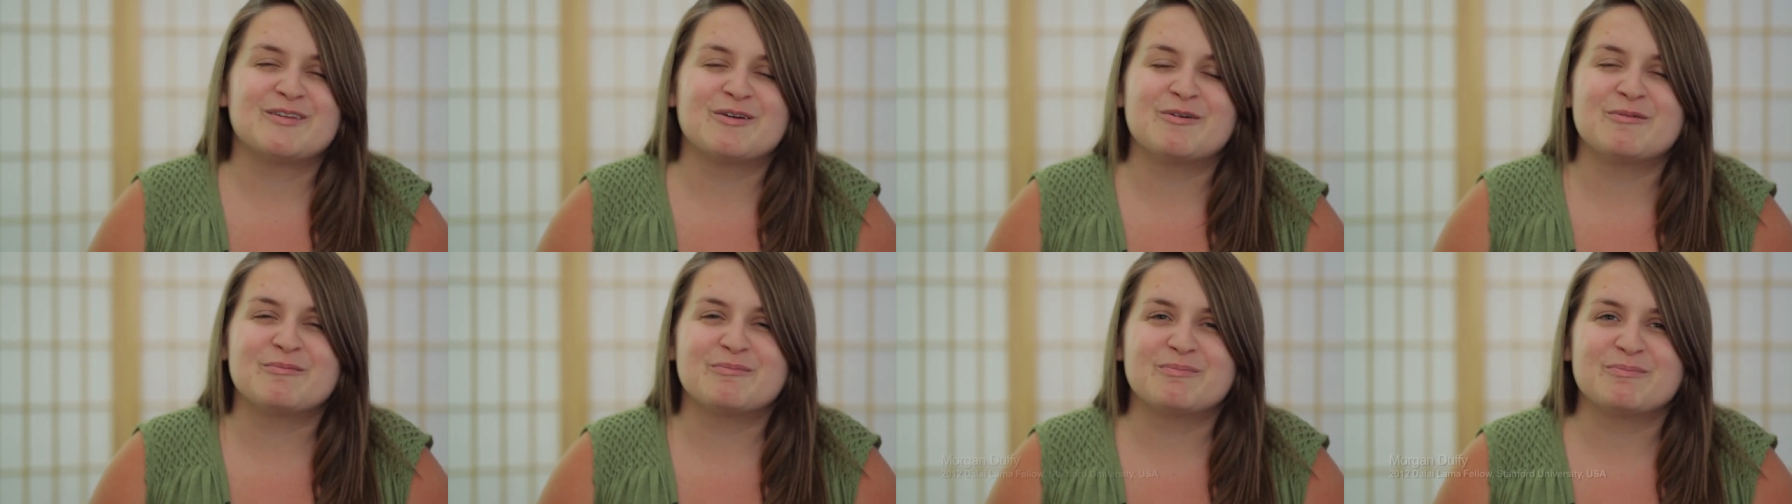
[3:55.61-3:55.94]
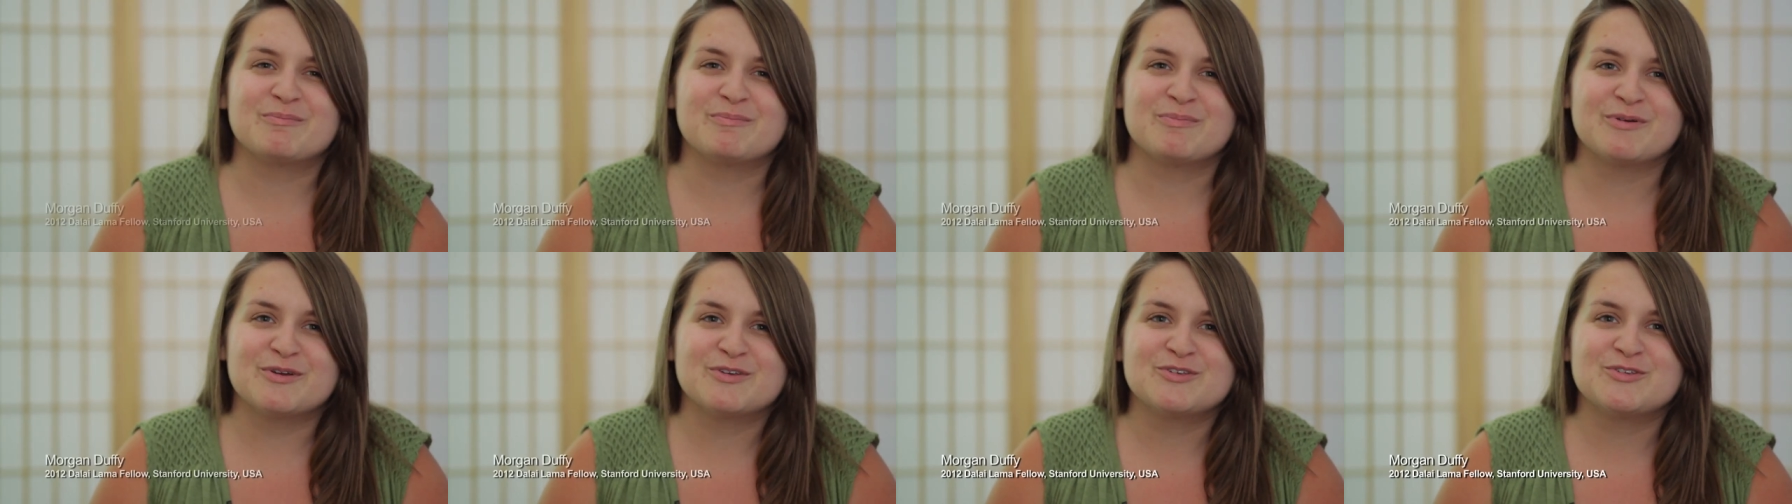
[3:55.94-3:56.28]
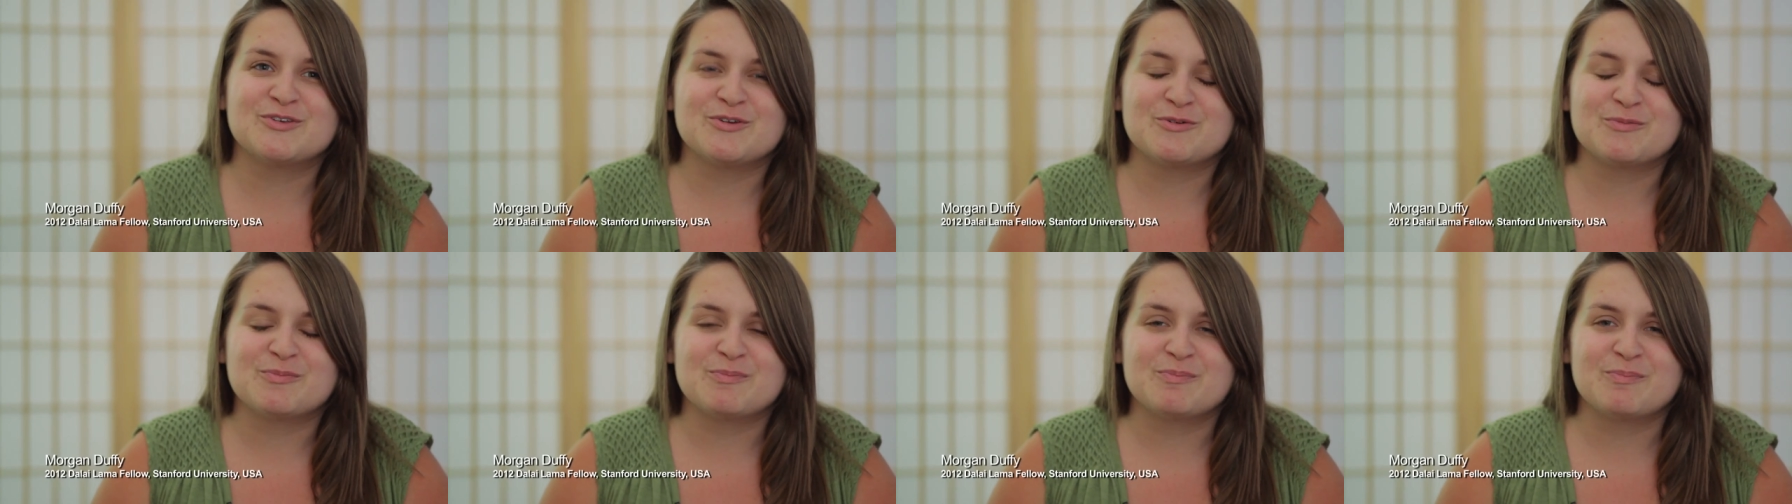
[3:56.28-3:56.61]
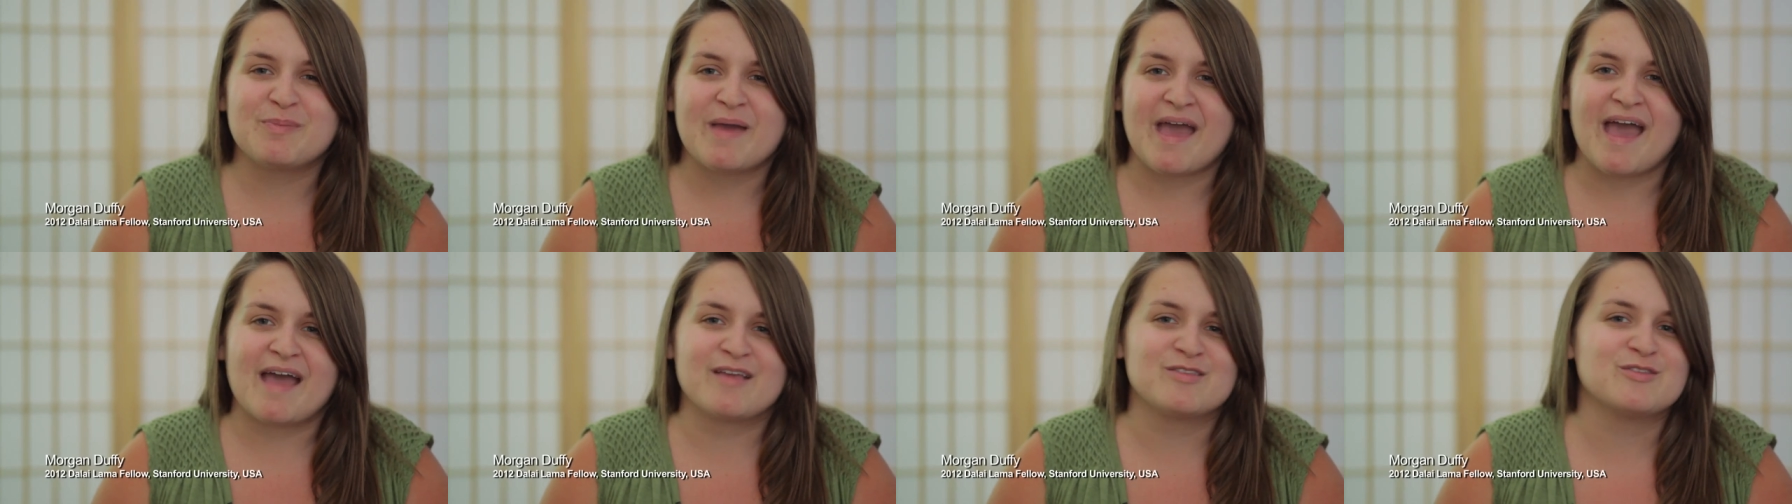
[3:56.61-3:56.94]
they don't push you
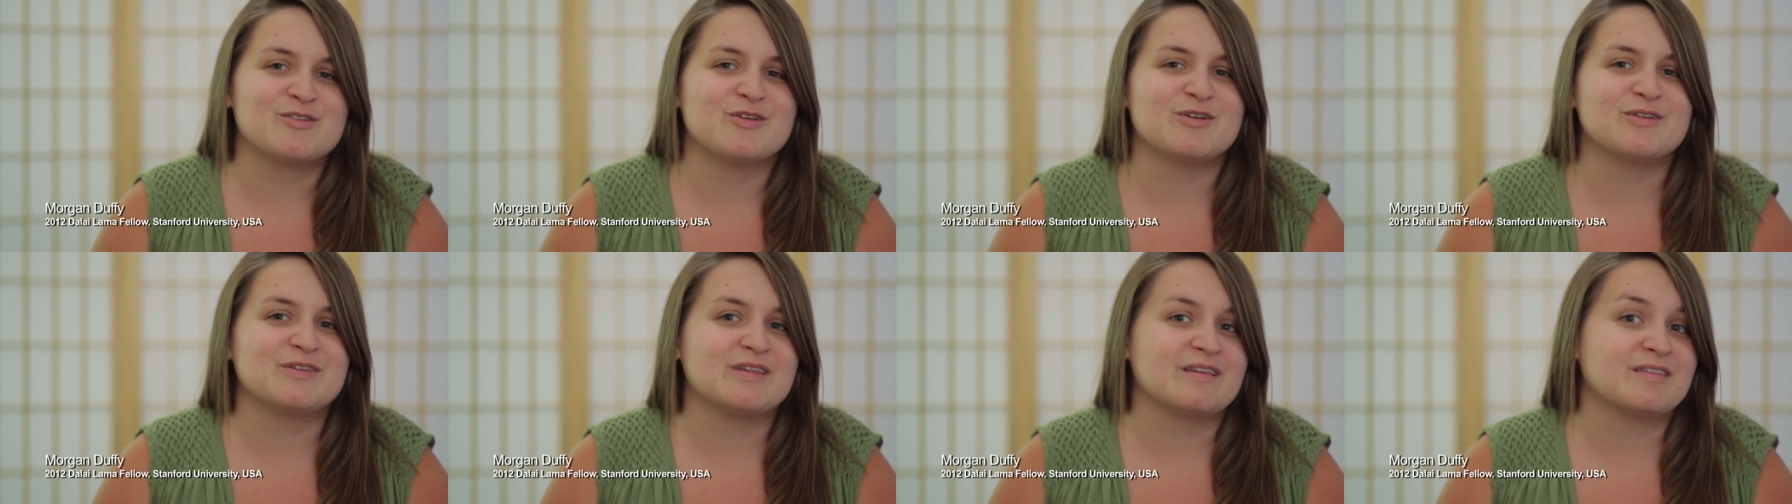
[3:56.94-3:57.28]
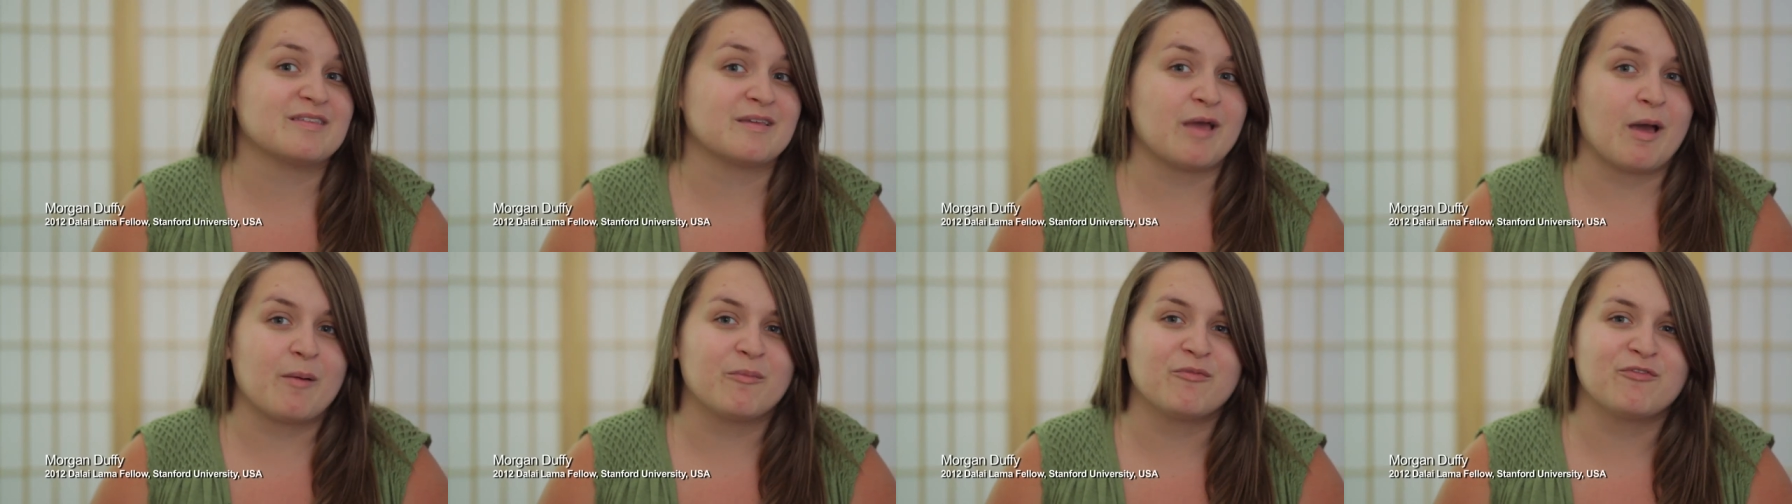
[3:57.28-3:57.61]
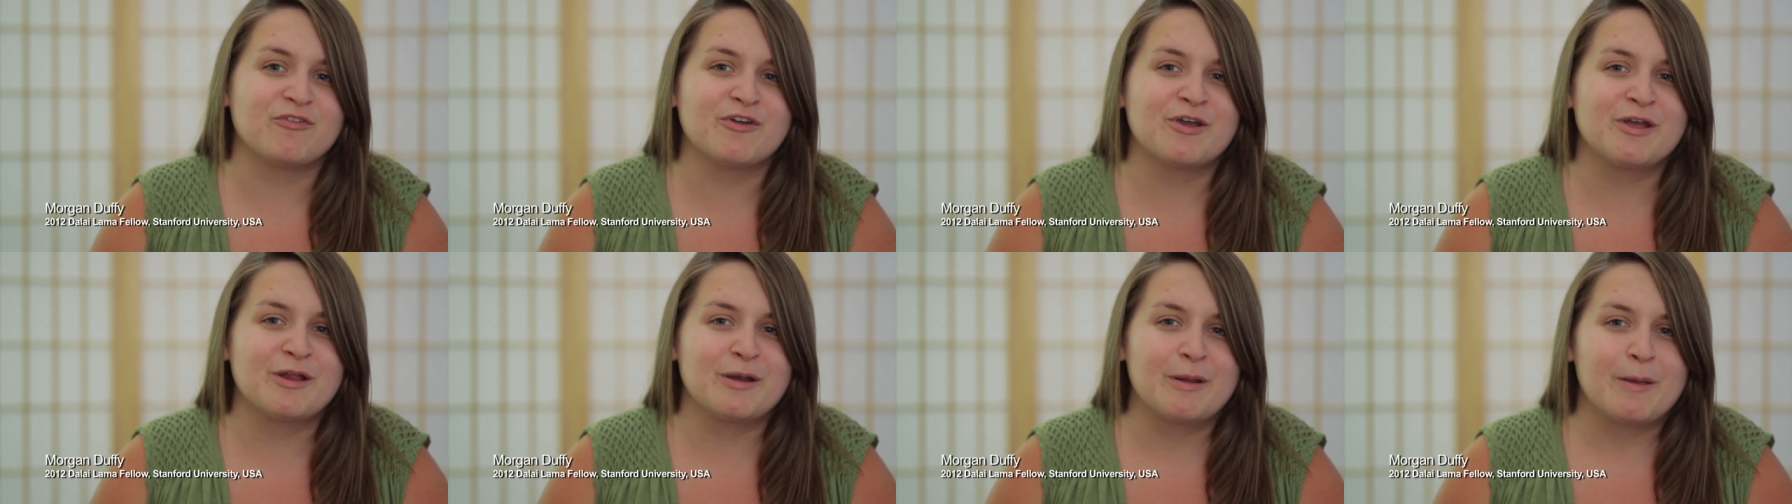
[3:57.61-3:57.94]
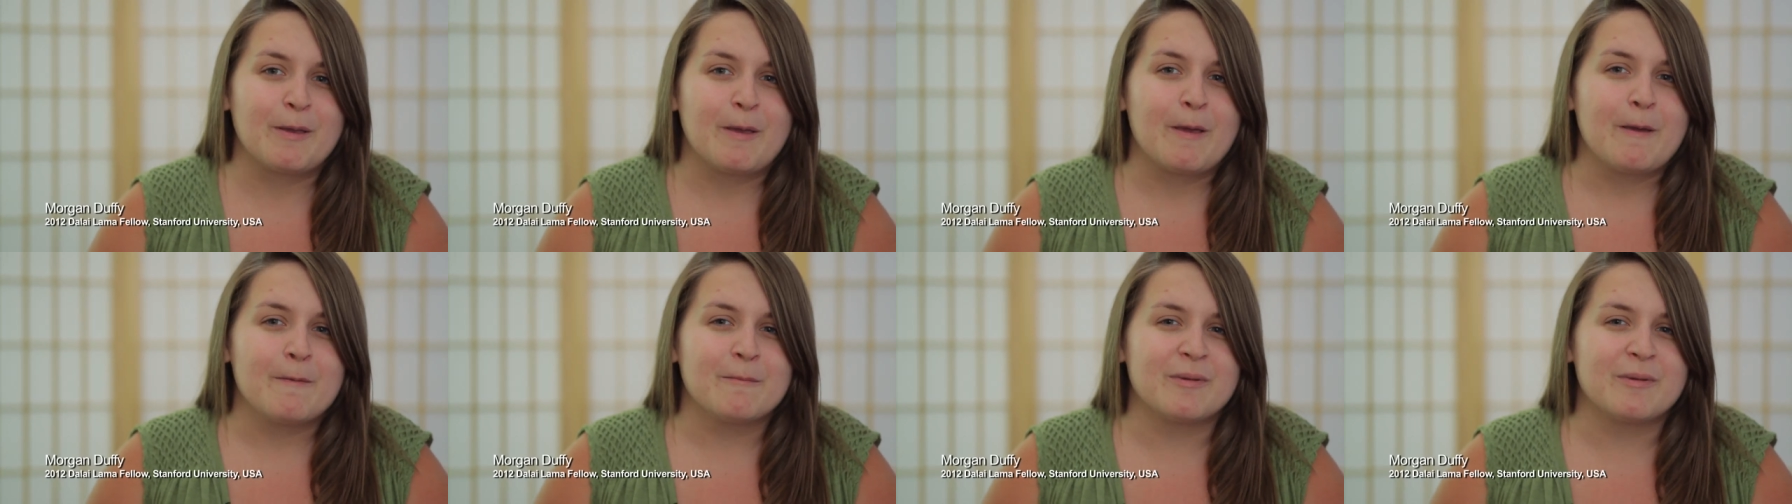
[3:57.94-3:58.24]
past your discomfort,